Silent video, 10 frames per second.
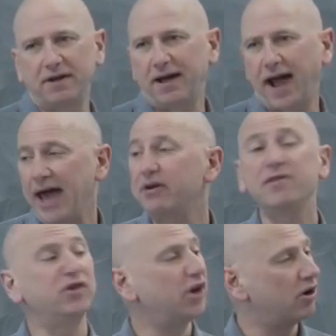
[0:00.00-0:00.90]
I don't
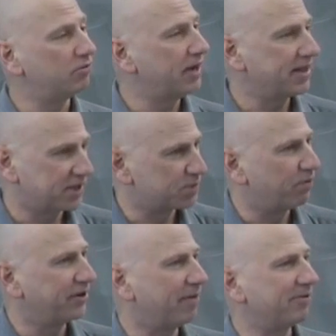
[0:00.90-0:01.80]
even know at this
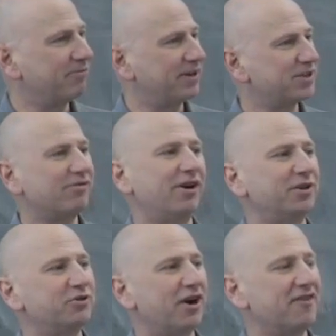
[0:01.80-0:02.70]
point how many ways there are
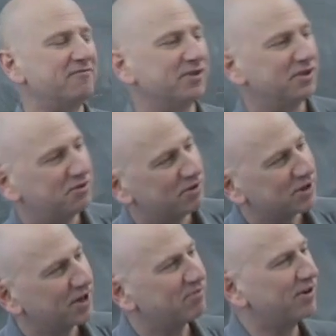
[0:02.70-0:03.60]
to draw from a
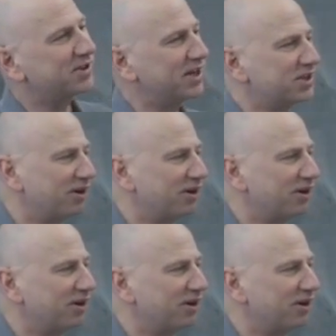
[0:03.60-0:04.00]
Dirichlet process.